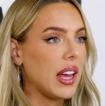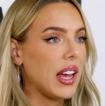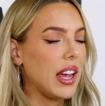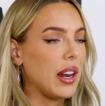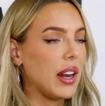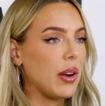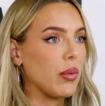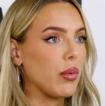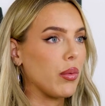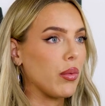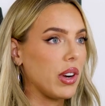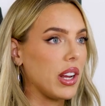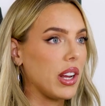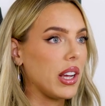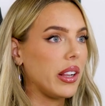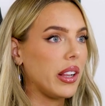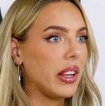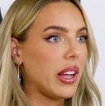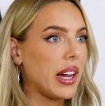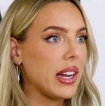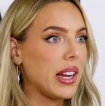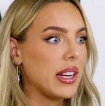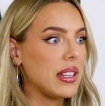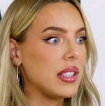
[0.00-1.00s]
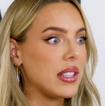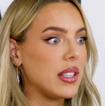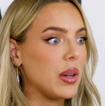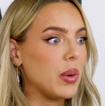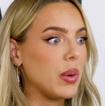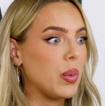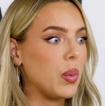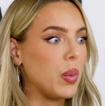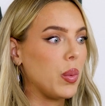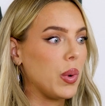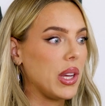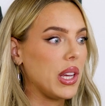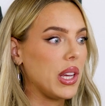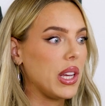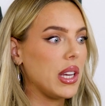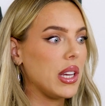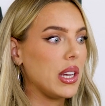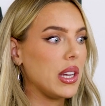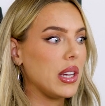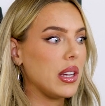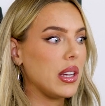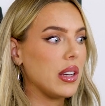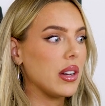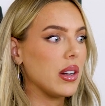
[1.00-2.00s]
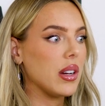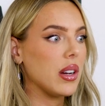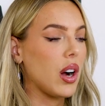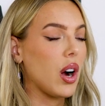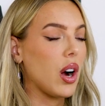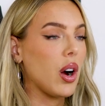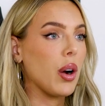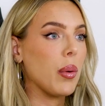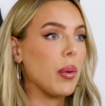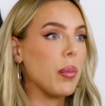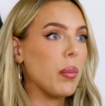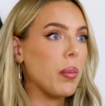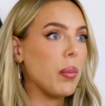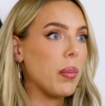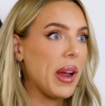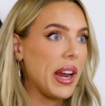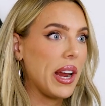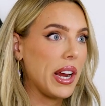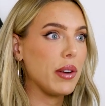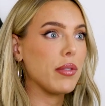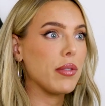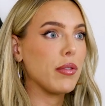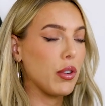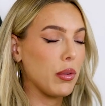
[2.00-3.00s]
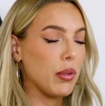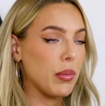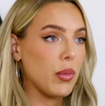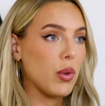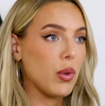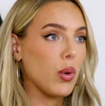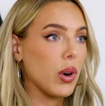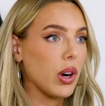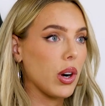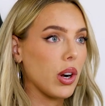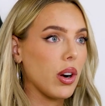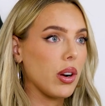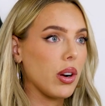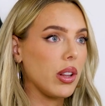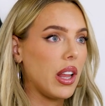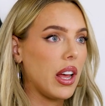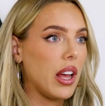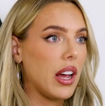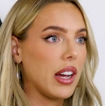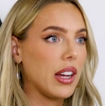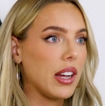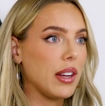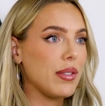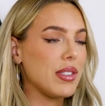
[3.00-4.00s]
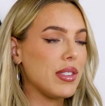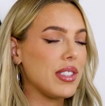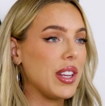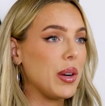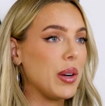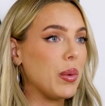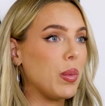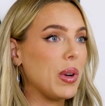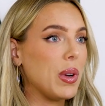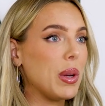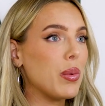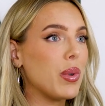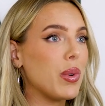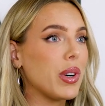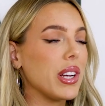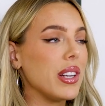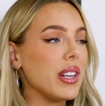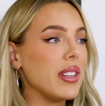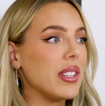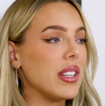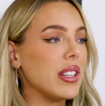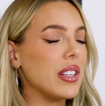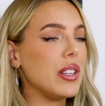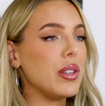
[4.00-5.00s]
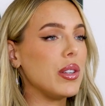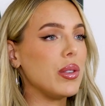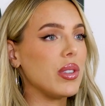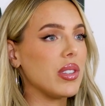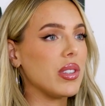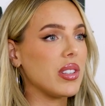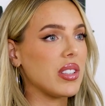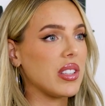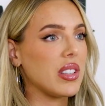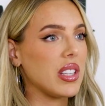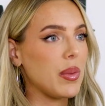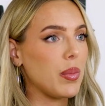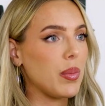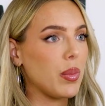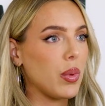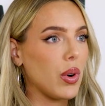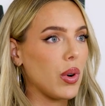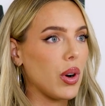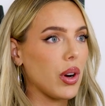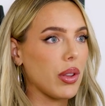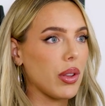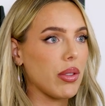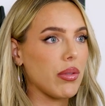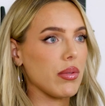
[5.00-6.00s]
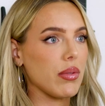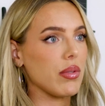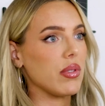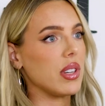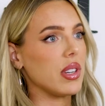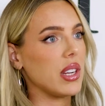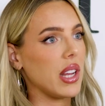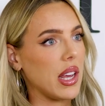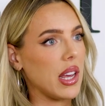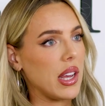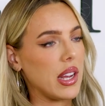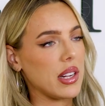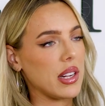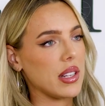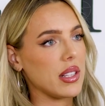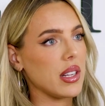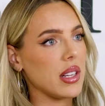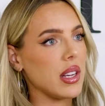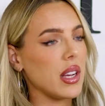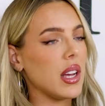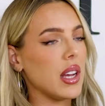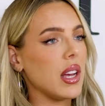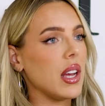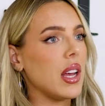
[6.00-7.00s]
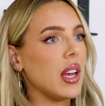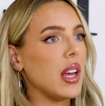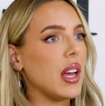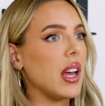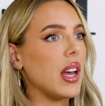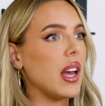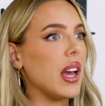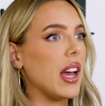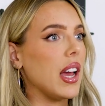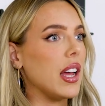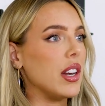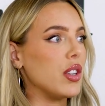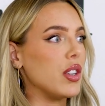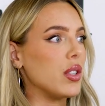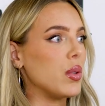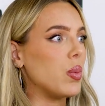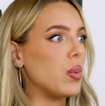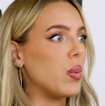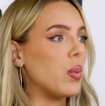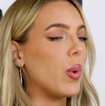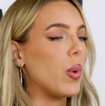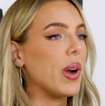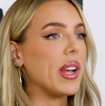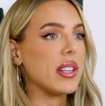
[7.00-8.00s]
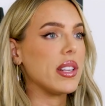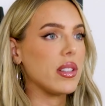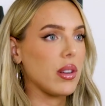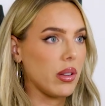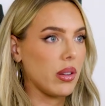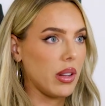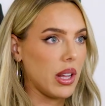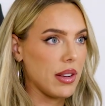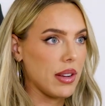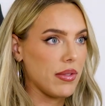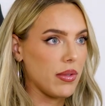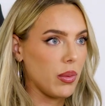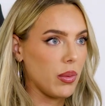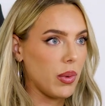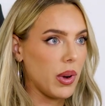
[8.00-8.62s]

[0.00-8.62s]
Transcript: and realize that we are made for more in our lives, then we will continue to sleepwalk through the days and just waste our life